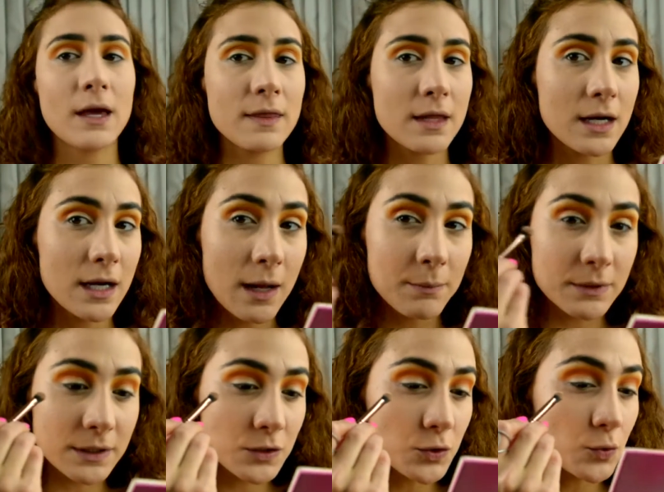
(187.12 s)
and then I'm
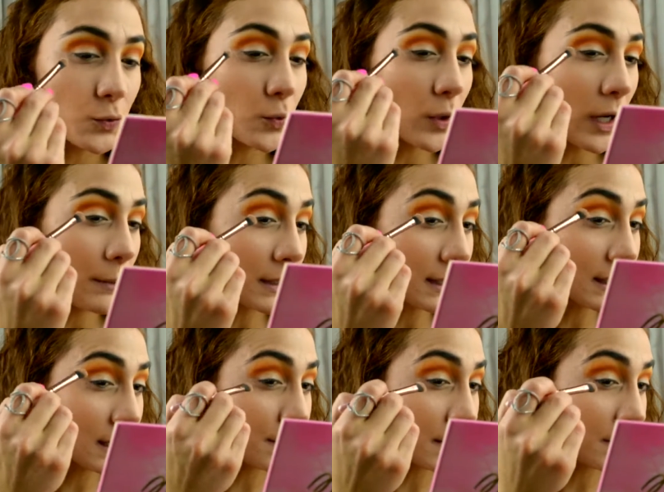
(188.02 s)
going
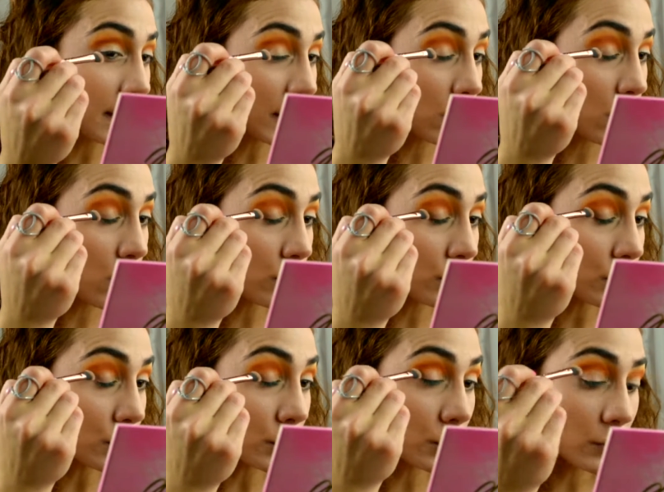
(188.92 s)
to dip in my
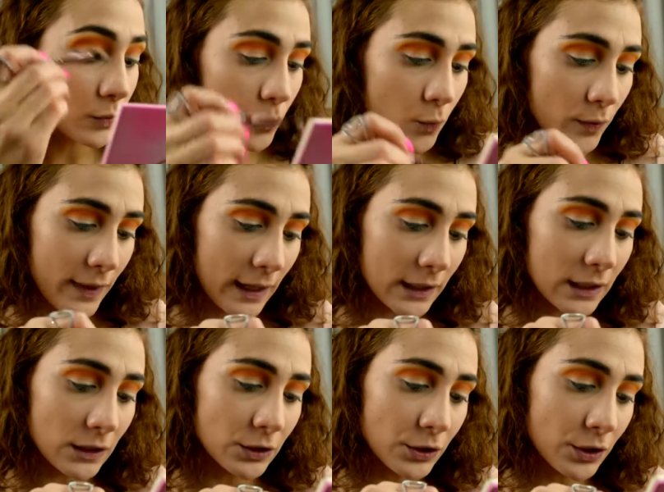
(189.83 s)
corner with that
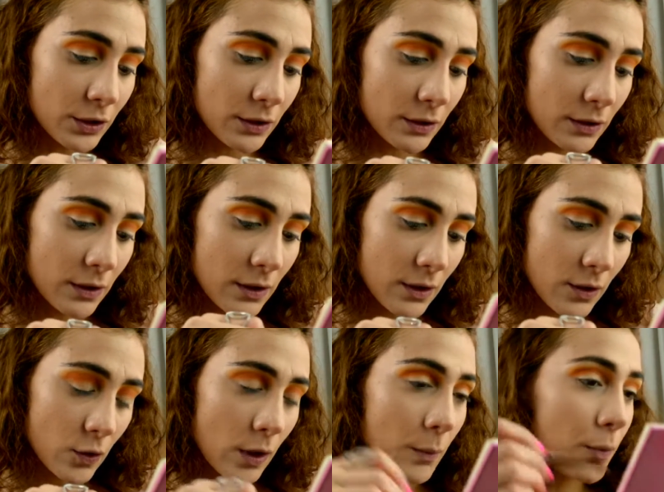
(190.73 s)
color.
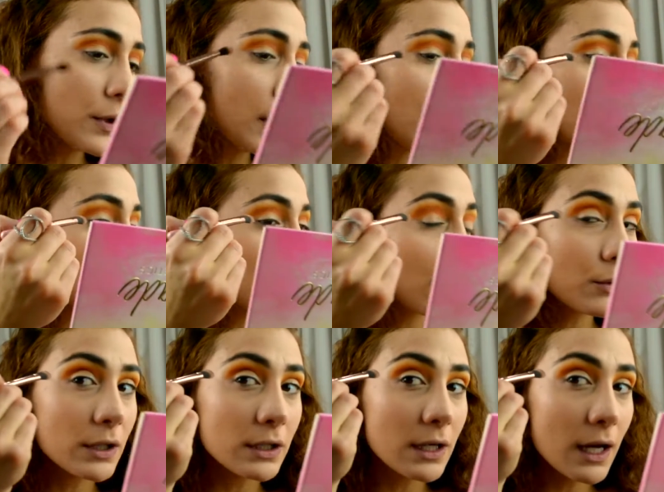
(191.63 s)
Lo voy a poner aquí en la
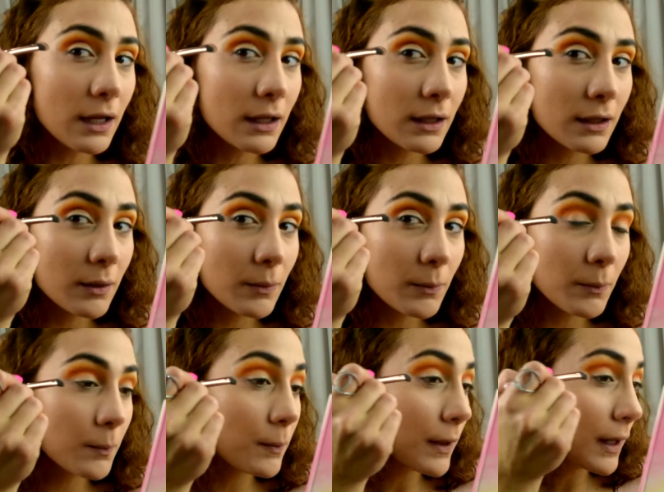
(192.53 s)
orilla
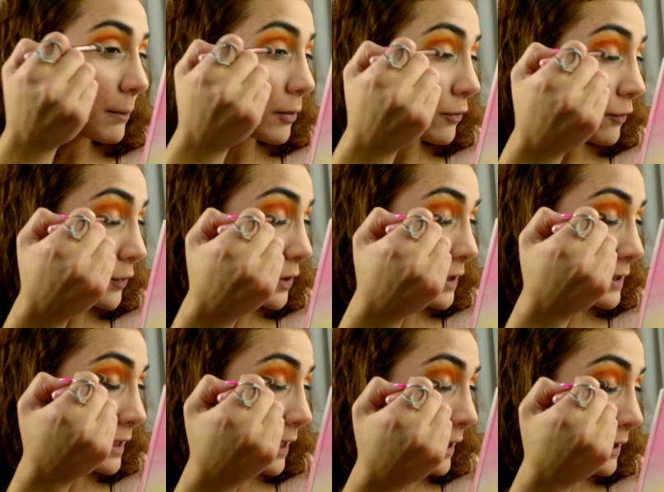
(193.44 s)
para
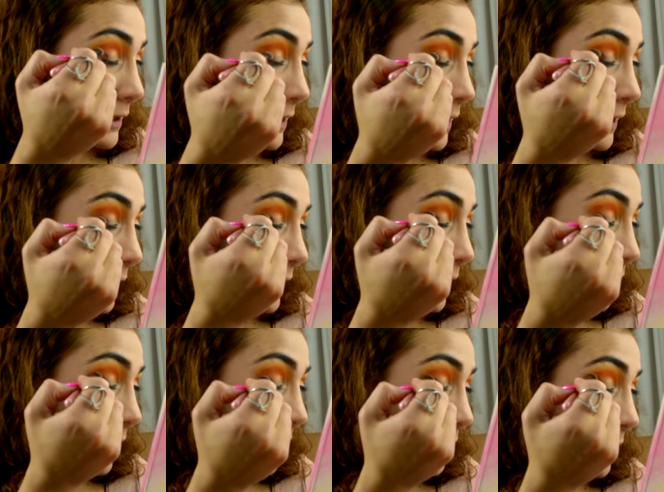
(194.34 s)
profundizar
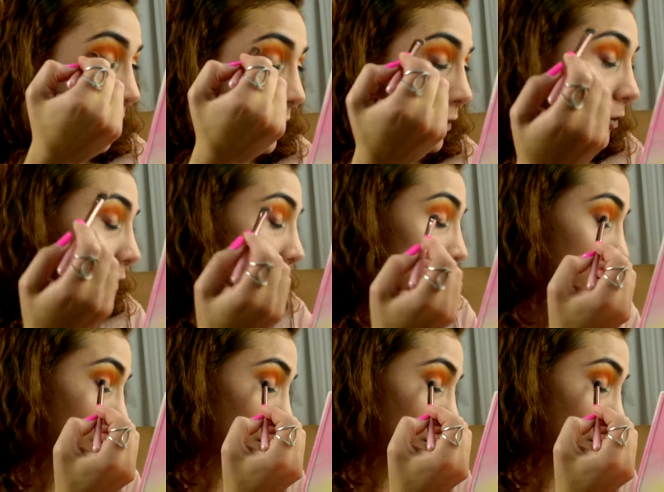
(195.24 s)
aquí el ojo.